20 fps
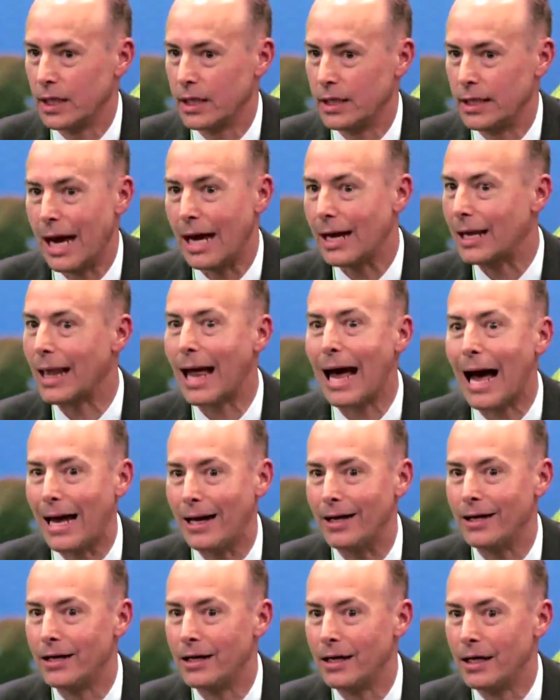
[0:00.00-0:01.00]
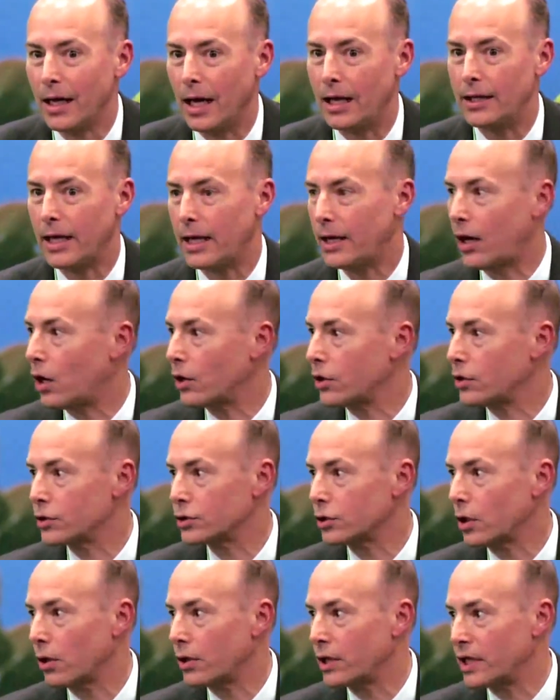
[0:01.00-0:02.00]
Not a lot. And that
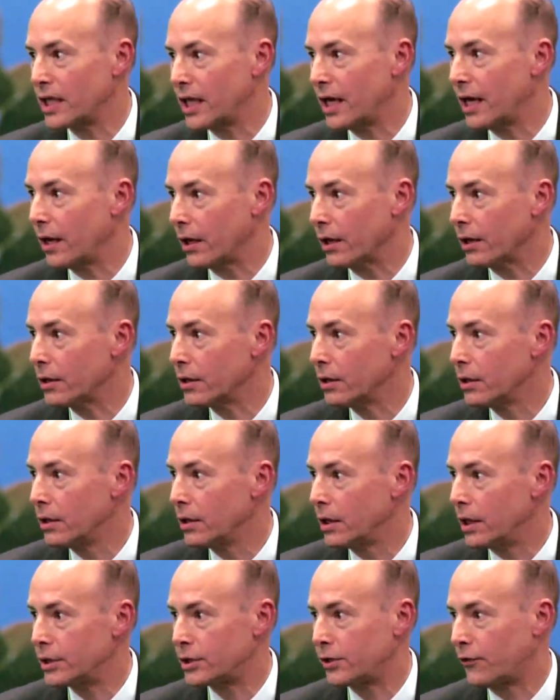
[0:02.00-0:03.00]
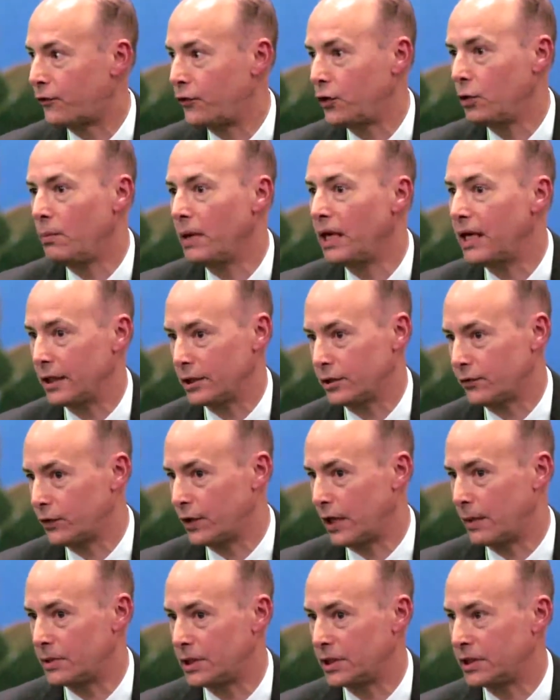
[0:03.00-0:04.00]
auditor's already there. It's a few minutes for
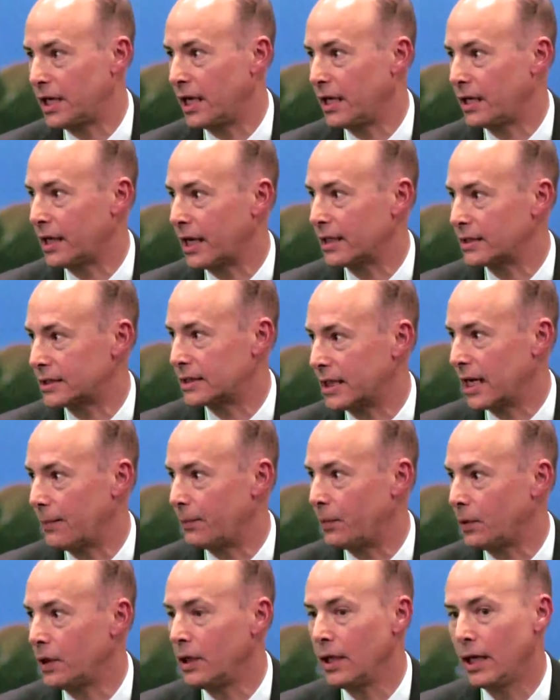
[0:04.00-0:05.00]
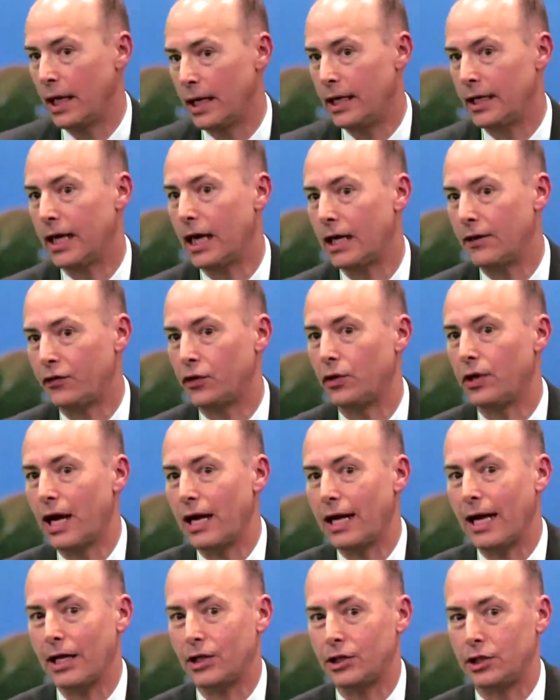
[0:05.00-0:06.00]
them to take that sample. And again, if they're
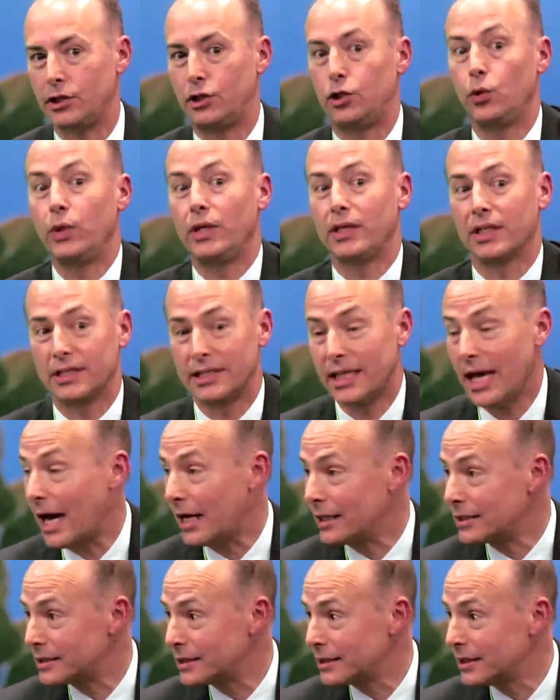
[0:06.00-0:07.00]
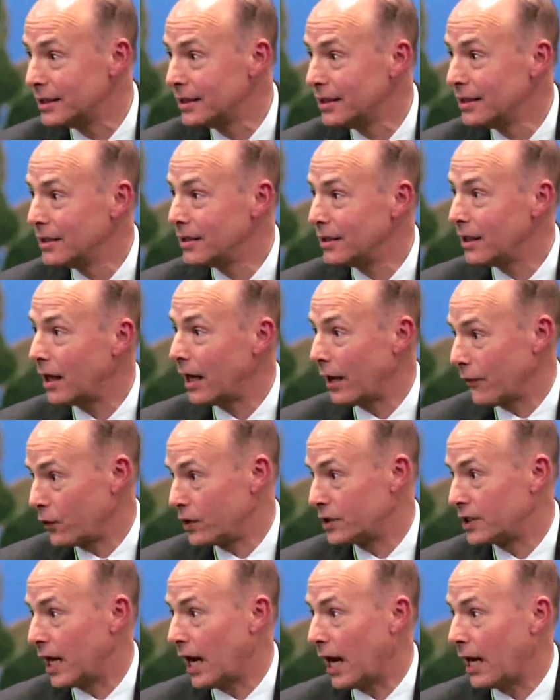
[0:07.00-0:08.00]
not actually doing the test
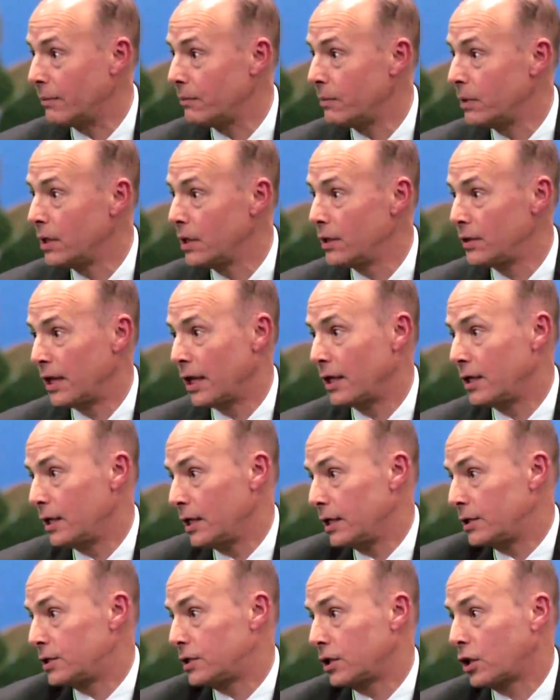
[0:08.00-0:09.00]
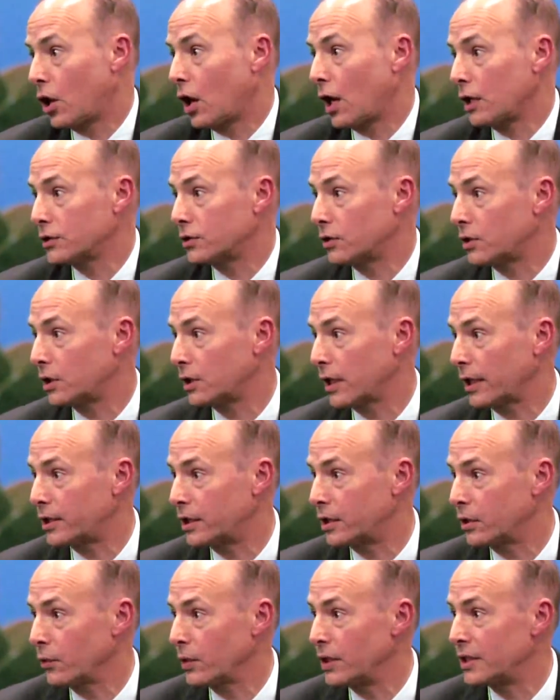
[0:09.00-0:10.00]
every time, then it's the cost of
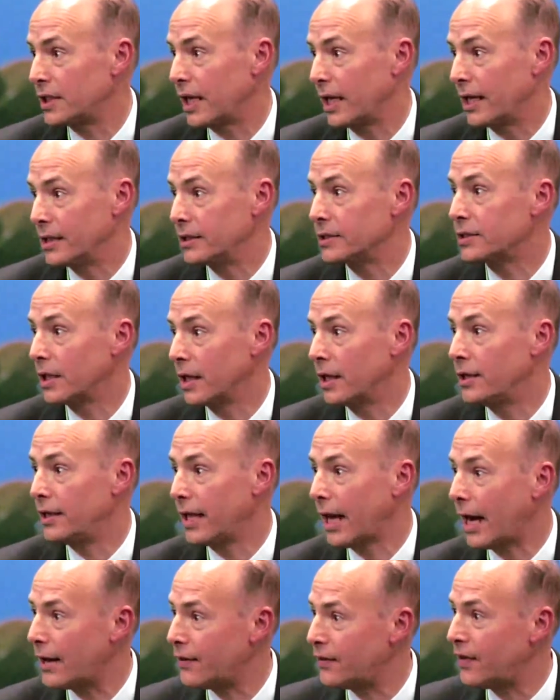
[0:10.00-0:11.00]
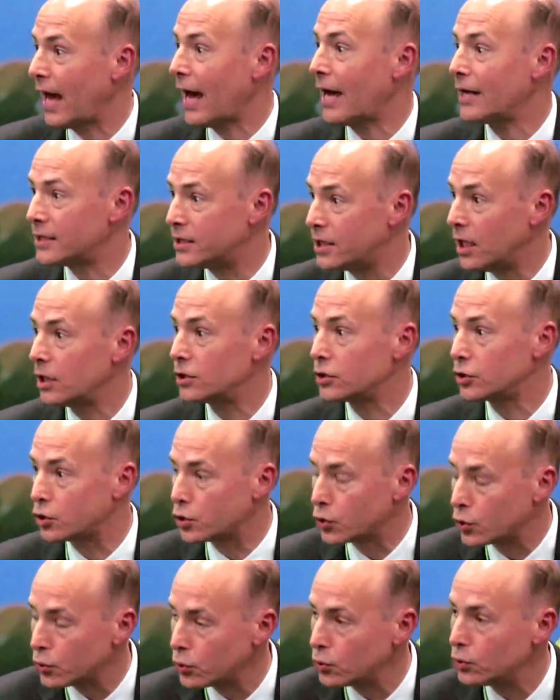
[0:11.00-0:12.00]
collecting the retains. And that does
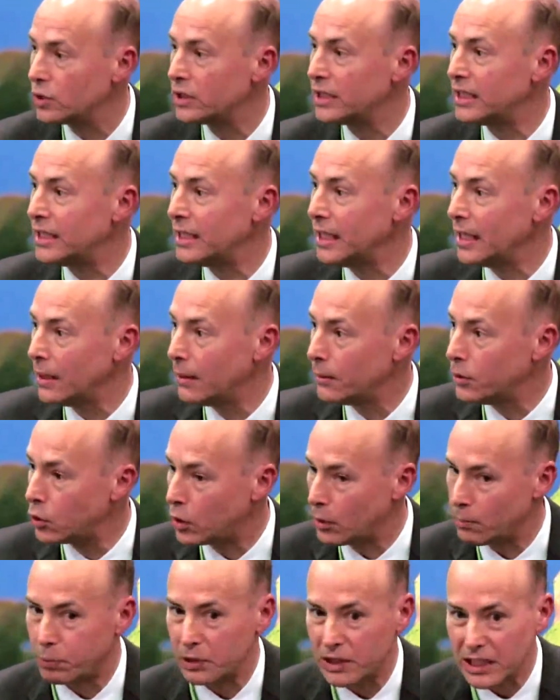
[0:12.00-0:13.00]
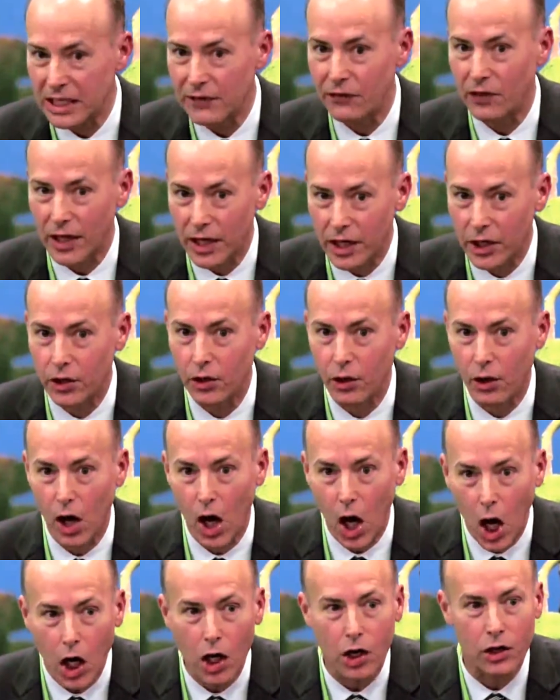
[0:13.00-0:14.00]
truly, you can believe it in your
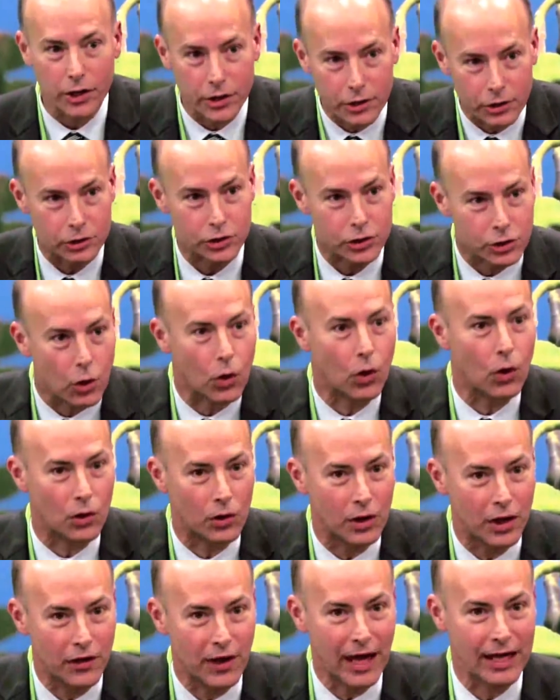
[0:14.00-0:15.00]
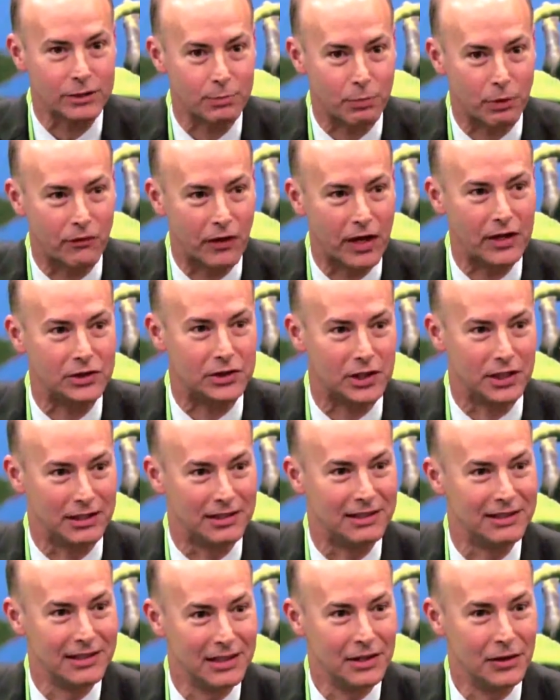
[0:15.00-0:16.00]
heart and your soul, that's prevention.
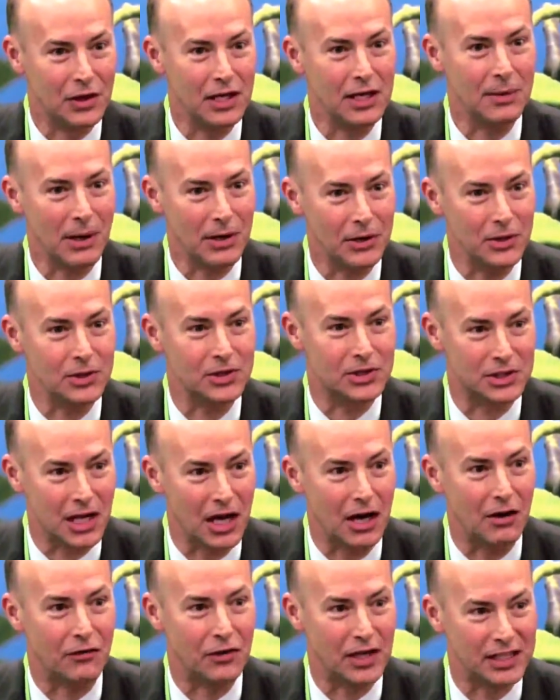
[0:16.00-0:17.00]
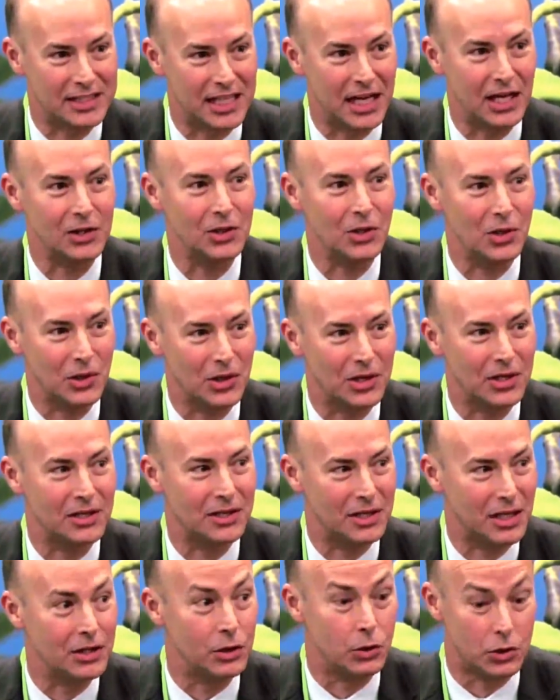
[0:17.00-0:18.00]
Think about yourself. They tell you
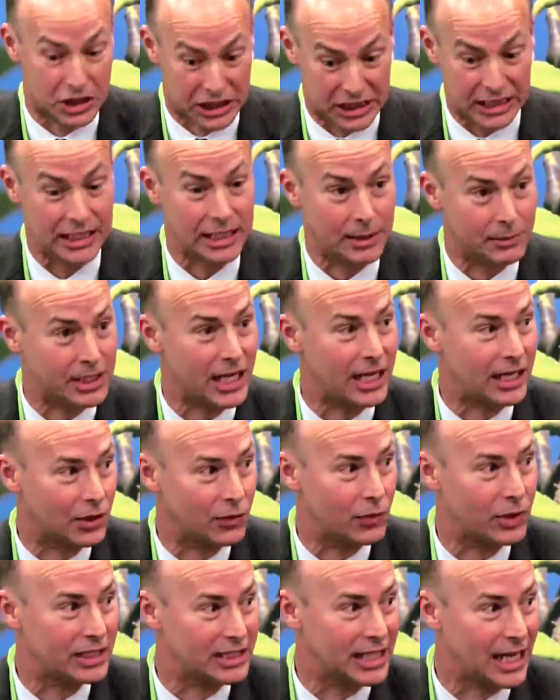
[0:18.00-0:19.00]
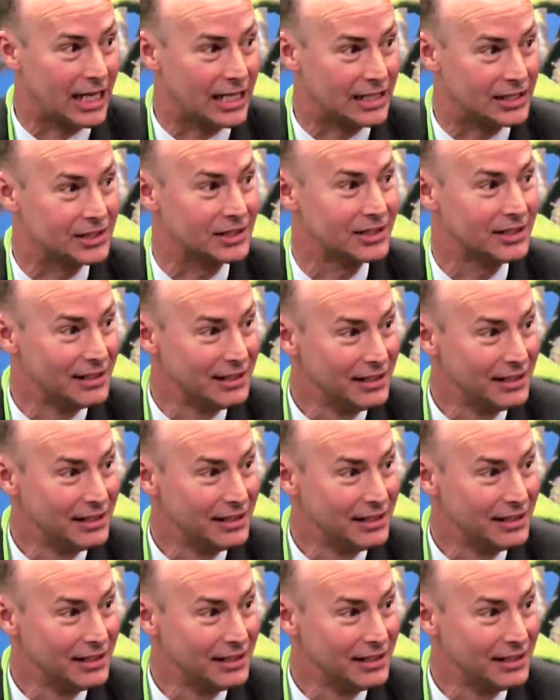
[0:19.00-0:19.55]
you see them taking retains.